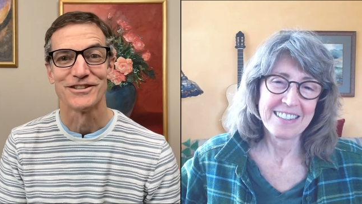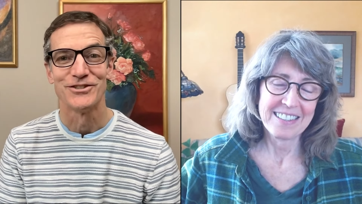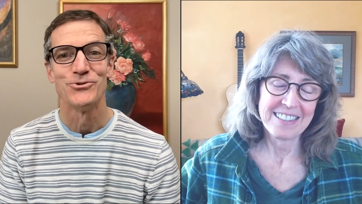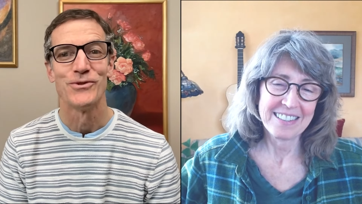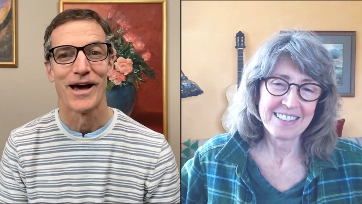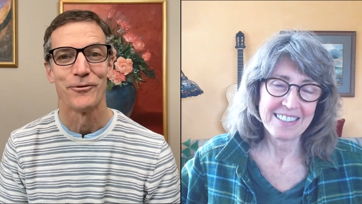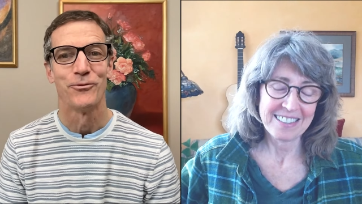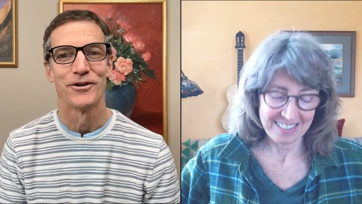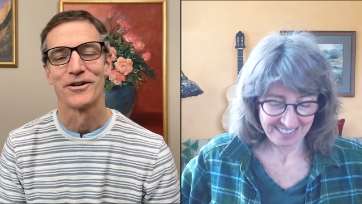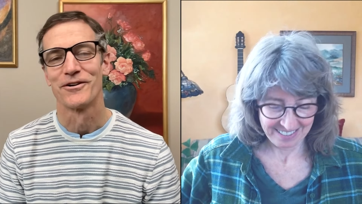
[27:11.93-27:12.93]
Speaker 1: do that
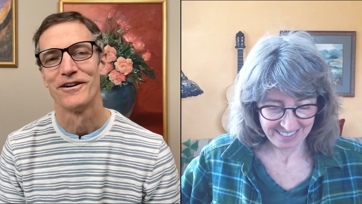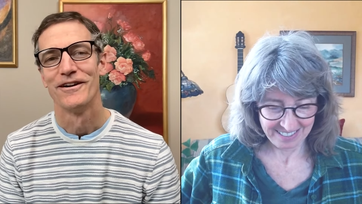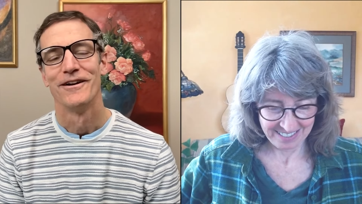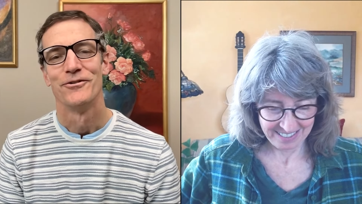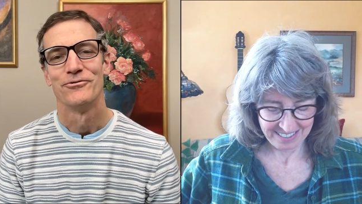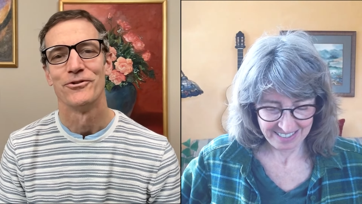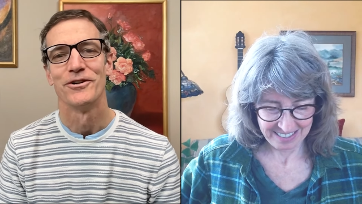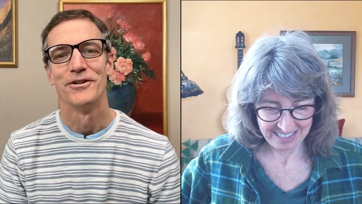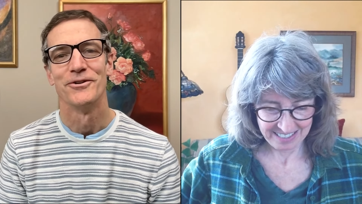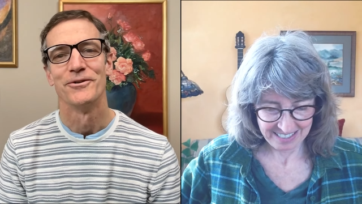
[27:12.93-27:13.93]
work for
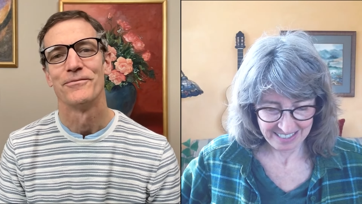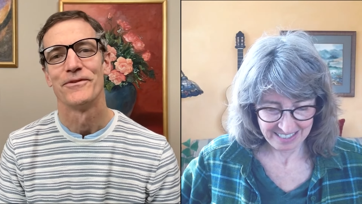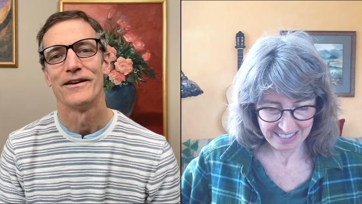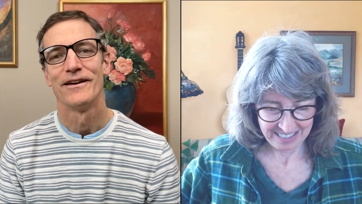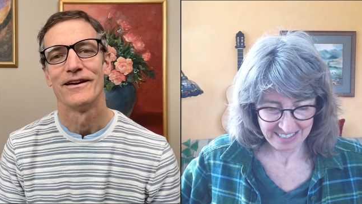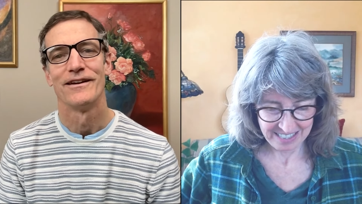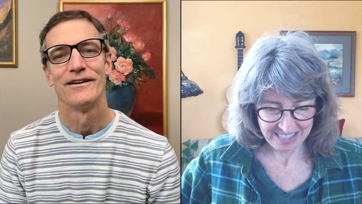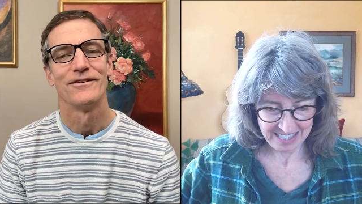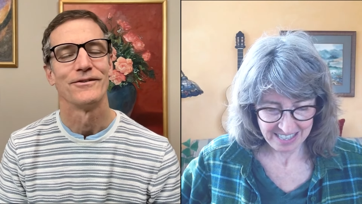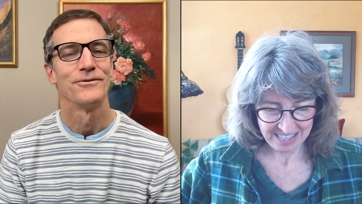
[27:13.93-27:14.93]
you
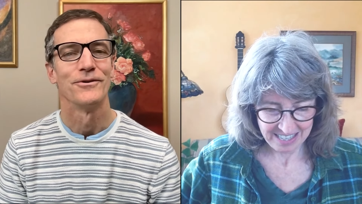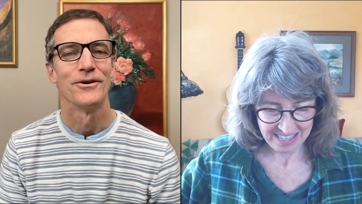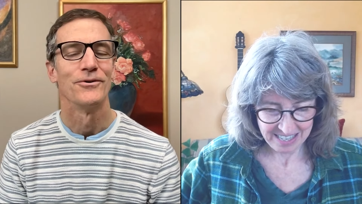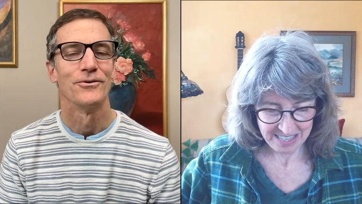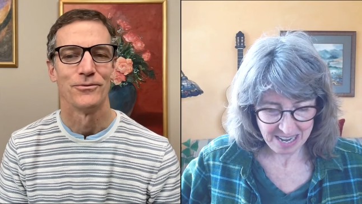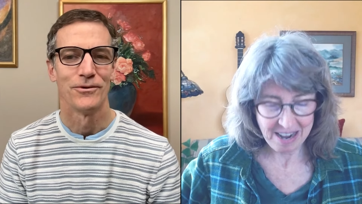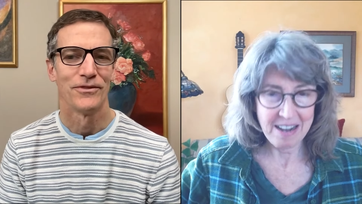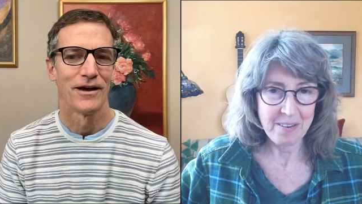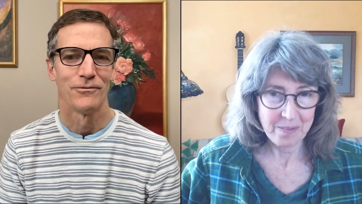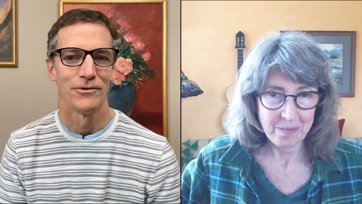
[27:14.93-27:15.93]
and who knows what yeah.
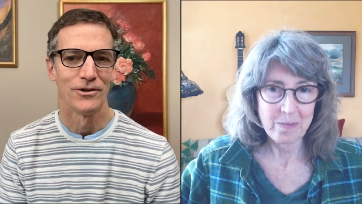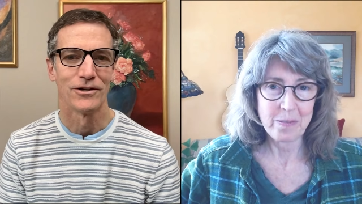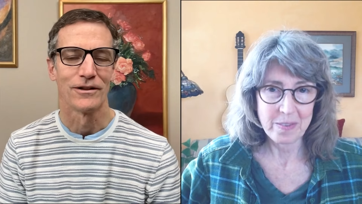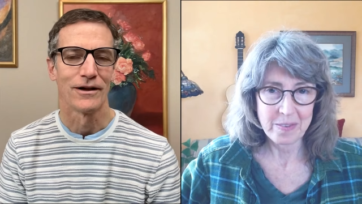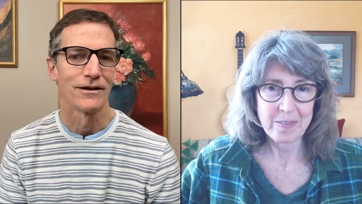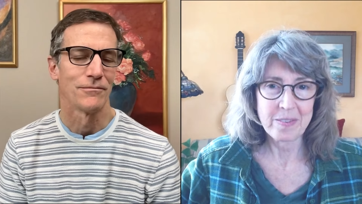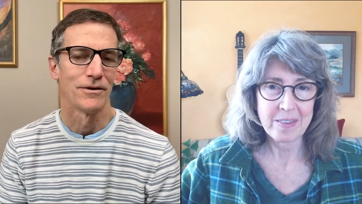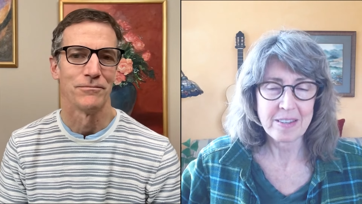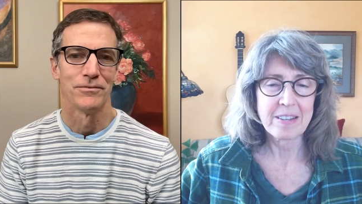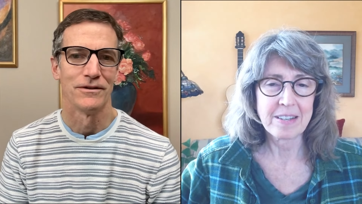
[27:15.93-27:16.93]
that would look like it
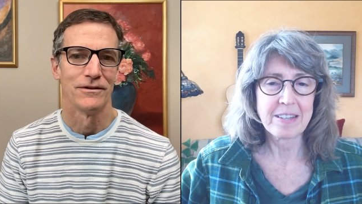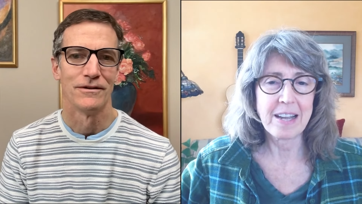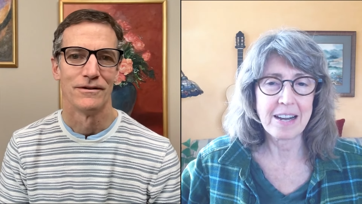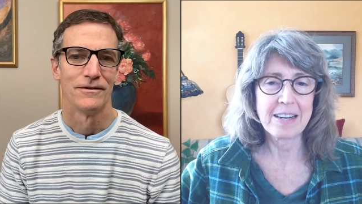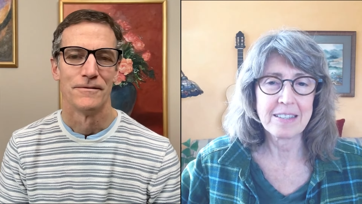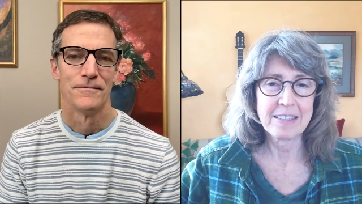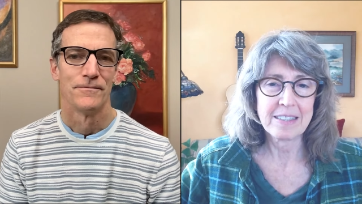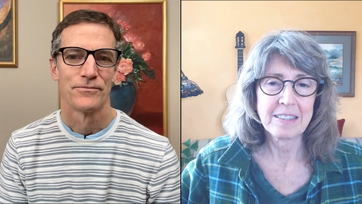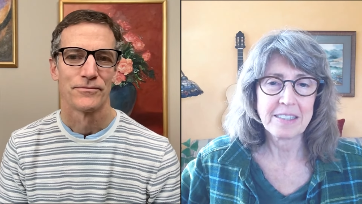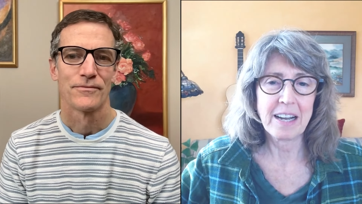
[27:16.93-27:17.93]
might be yeah
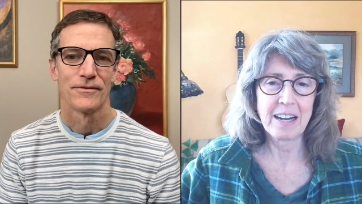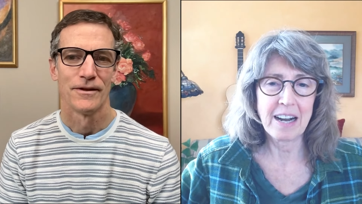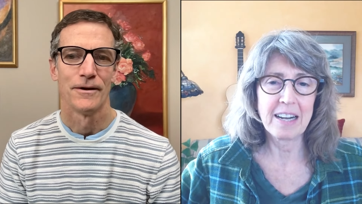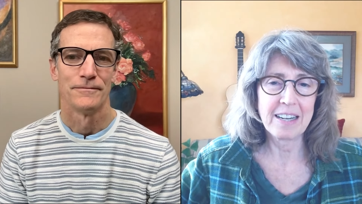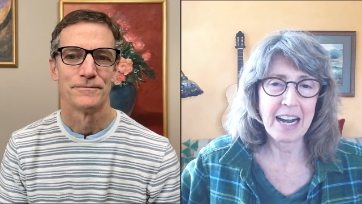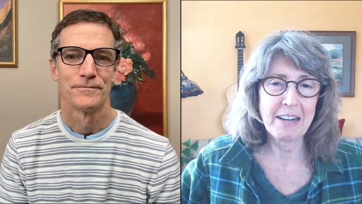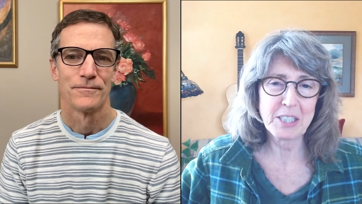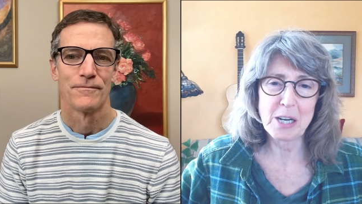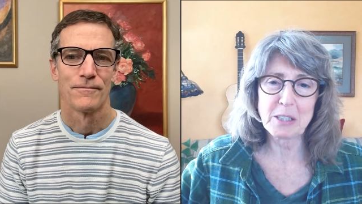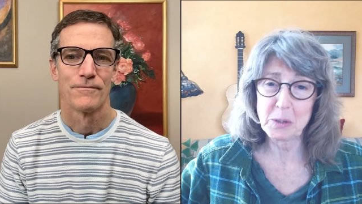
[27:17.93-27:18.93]
Speaker 2: yeah i
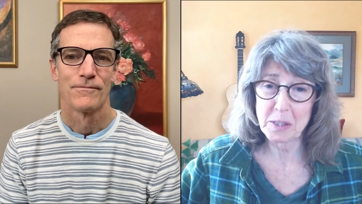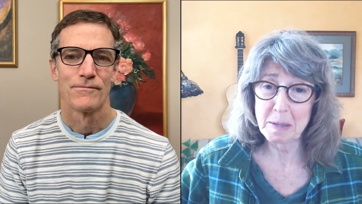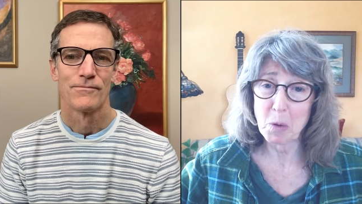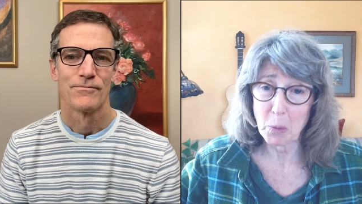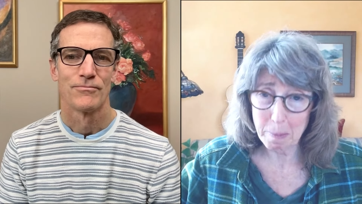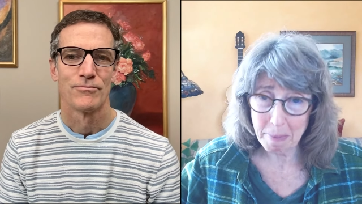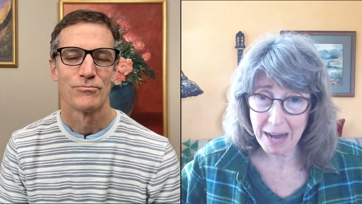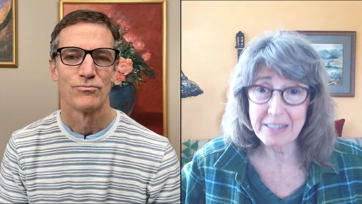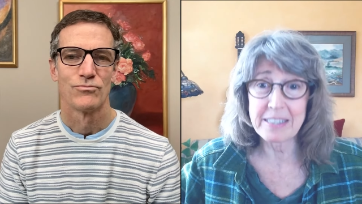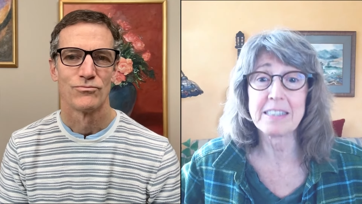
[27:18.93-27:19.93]
talked to them more
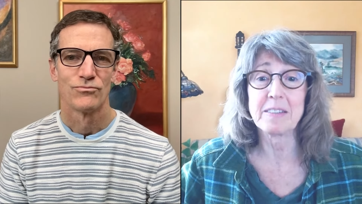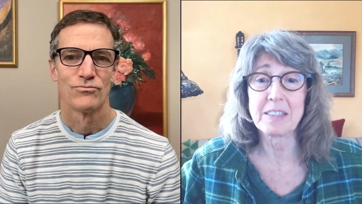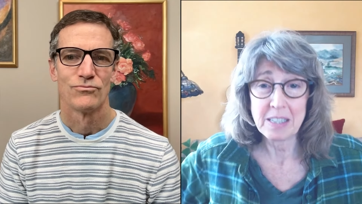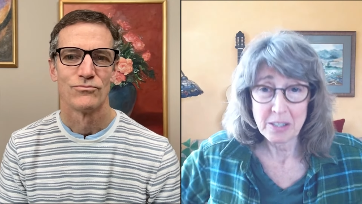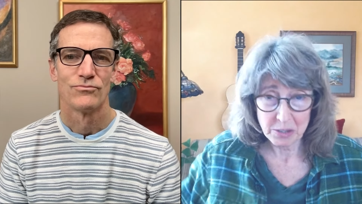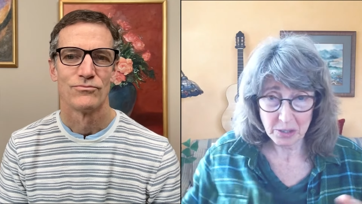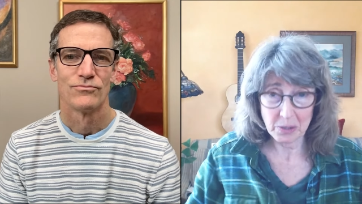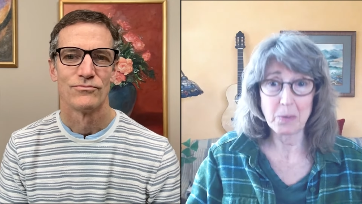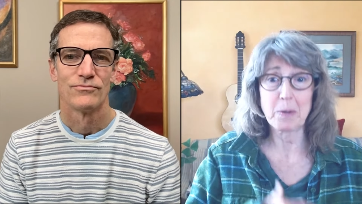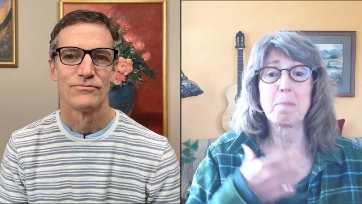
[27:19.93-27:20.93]
about it and
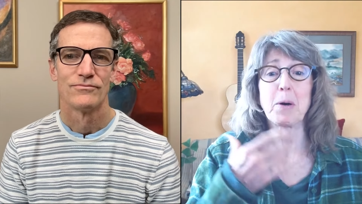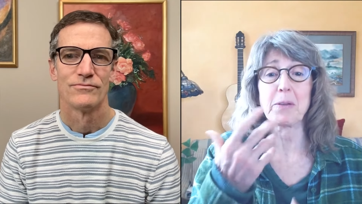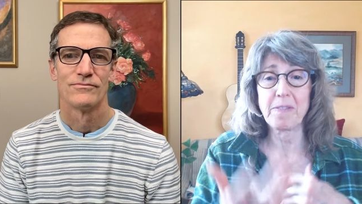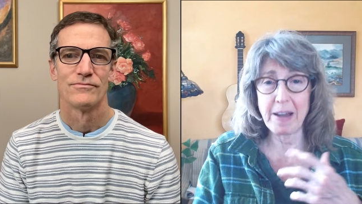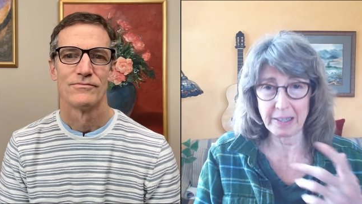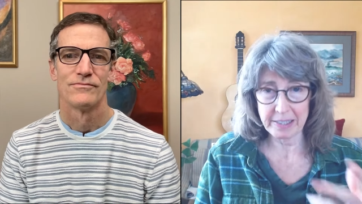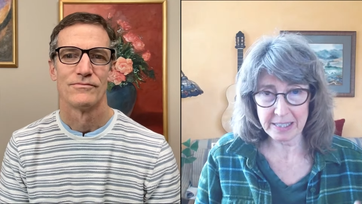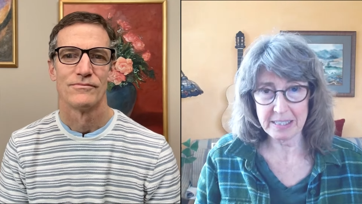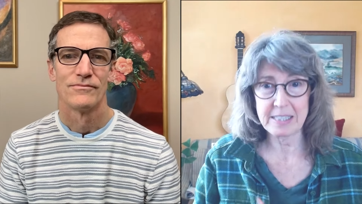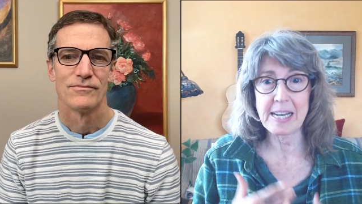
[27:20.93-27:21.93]
so we both
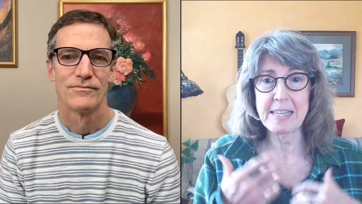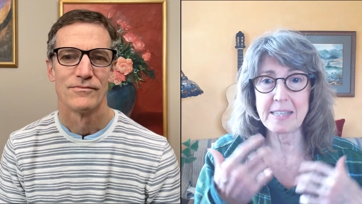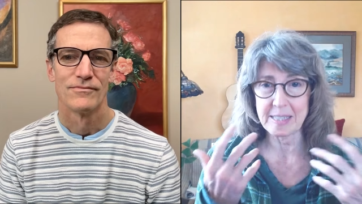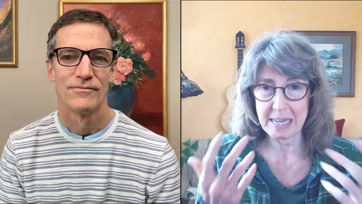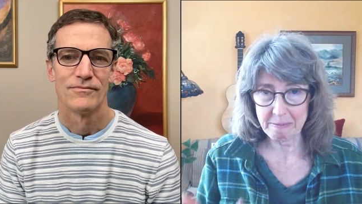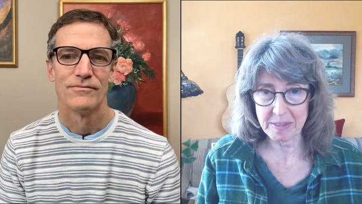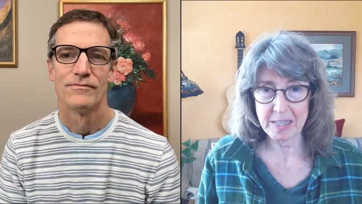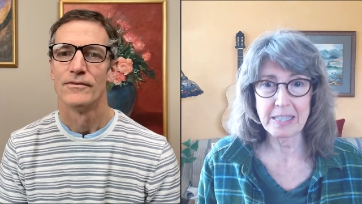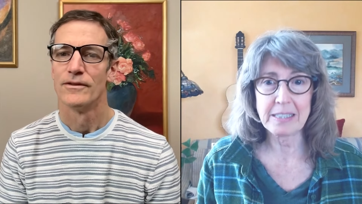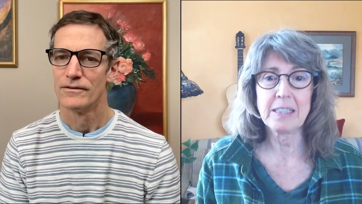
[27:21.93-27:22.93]
finally say the same
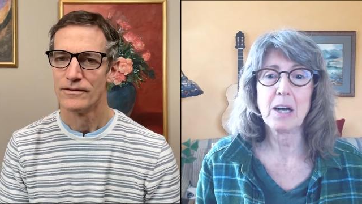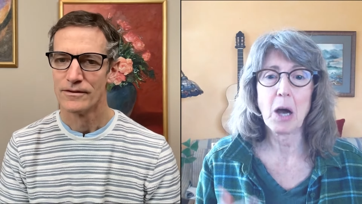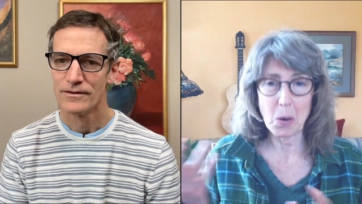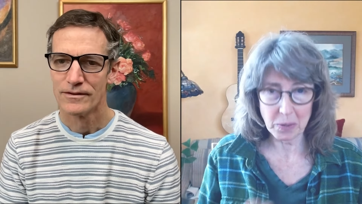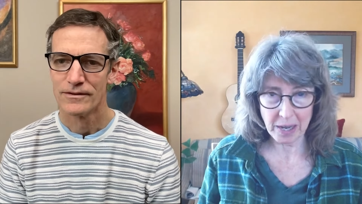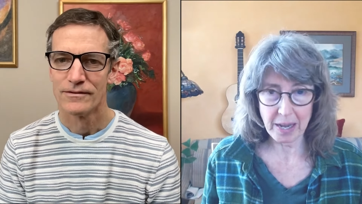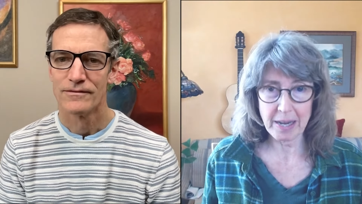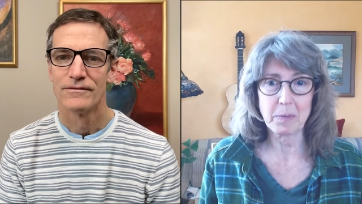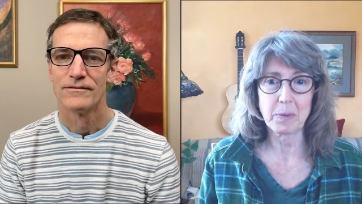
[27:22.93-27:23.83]
thing okay